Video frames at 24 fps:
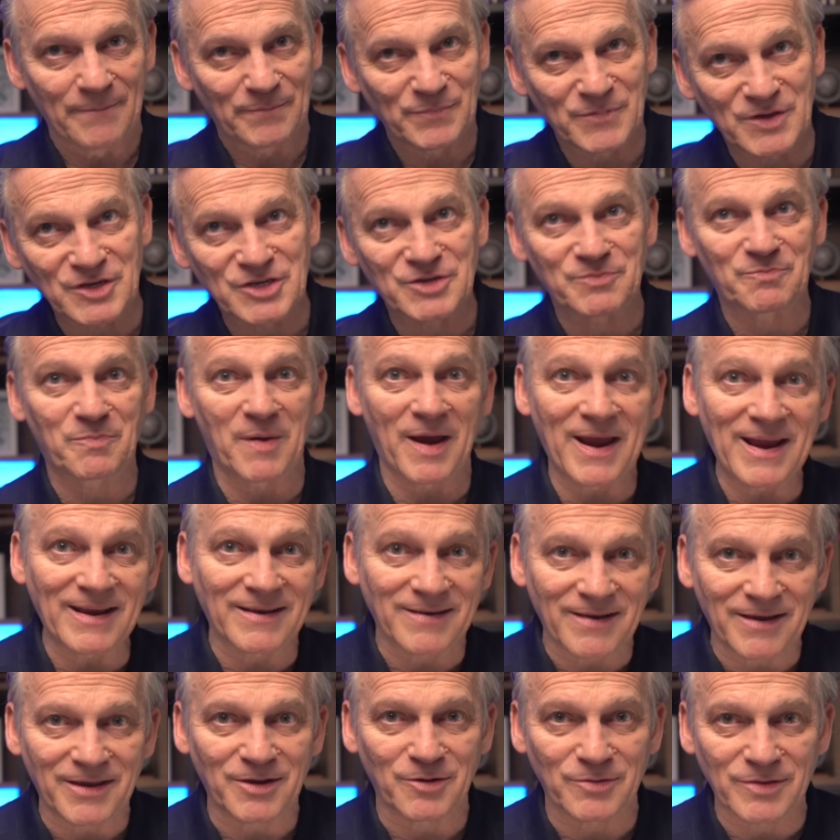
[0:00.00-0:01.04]

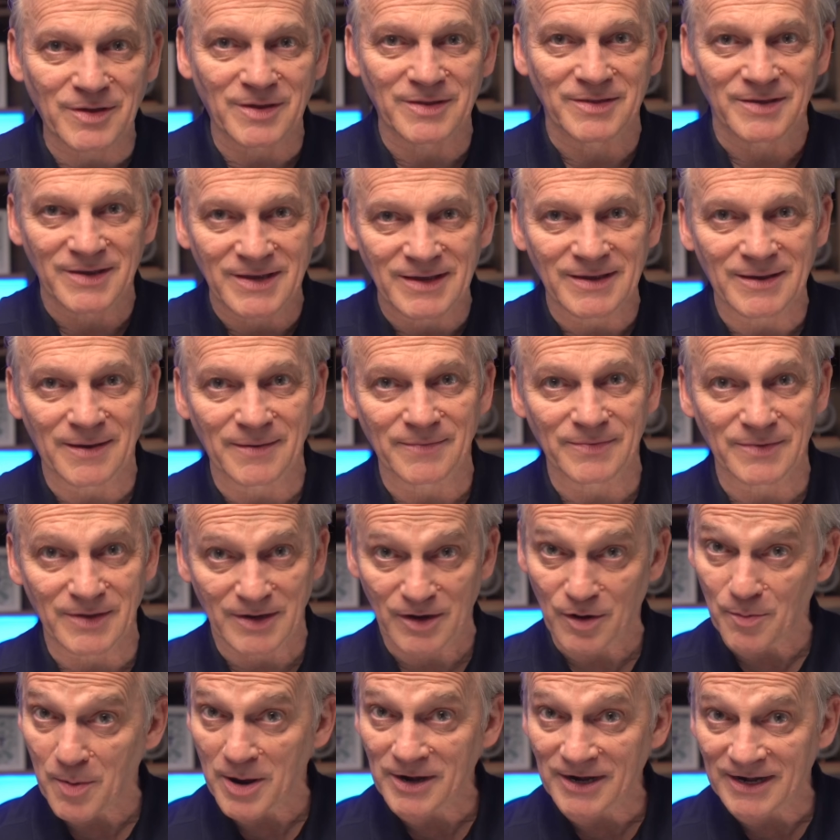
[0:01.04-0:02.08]
despite the
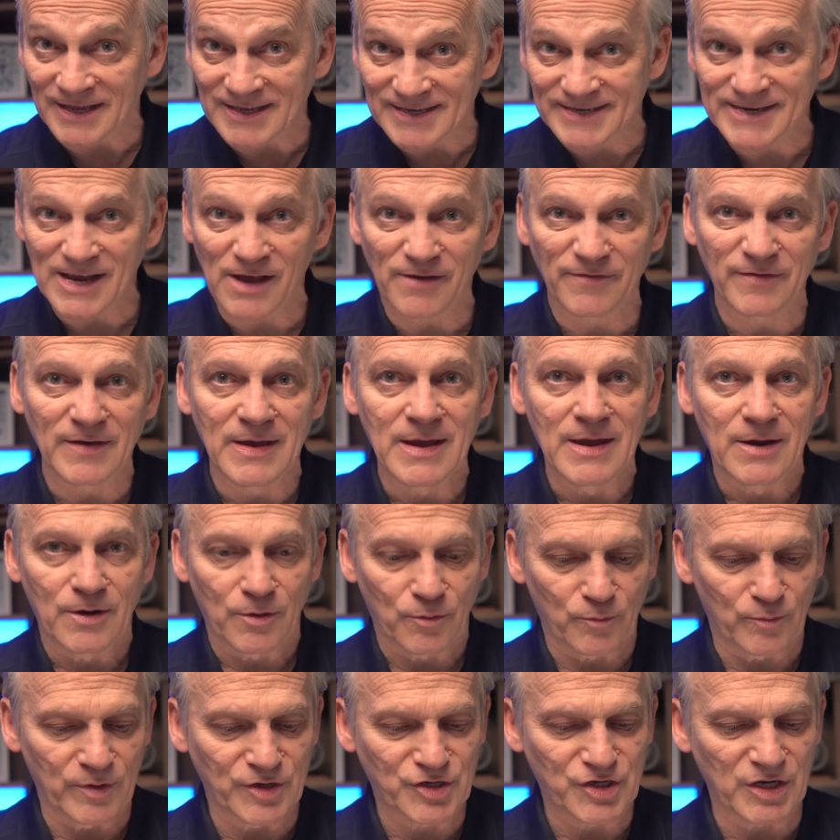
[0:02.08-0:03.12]
commodity itself
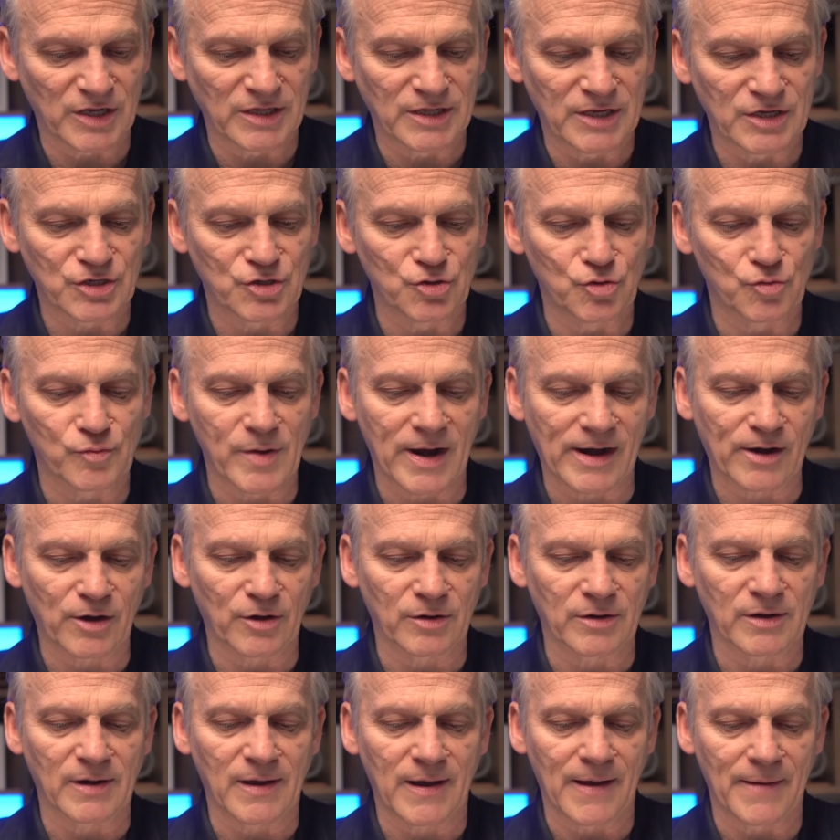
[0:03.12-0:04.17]
reaching these new
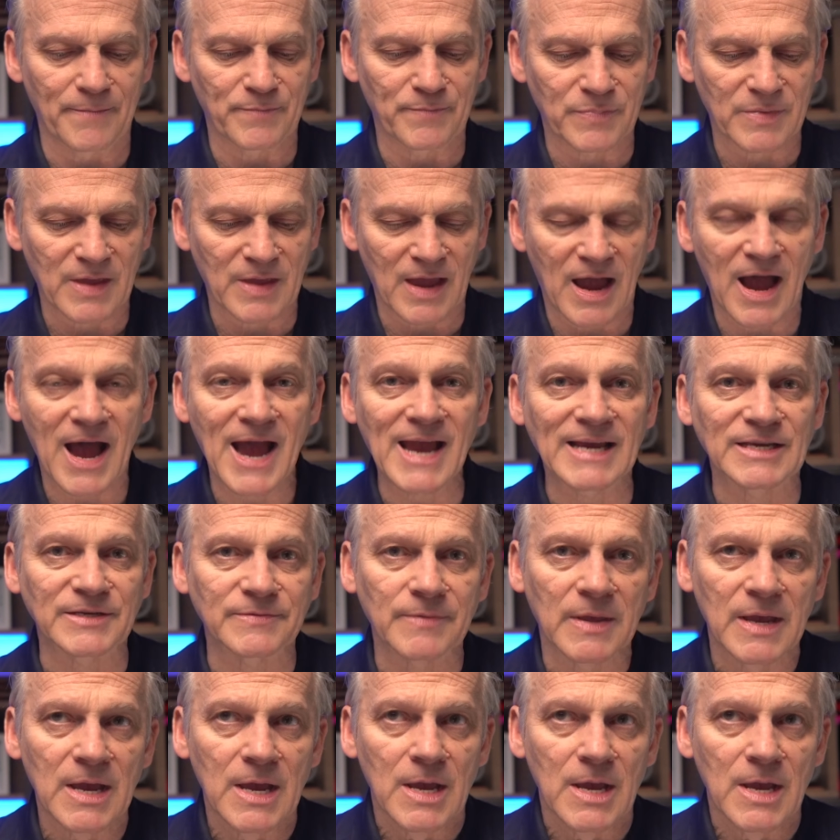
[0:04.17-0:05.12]
record highs.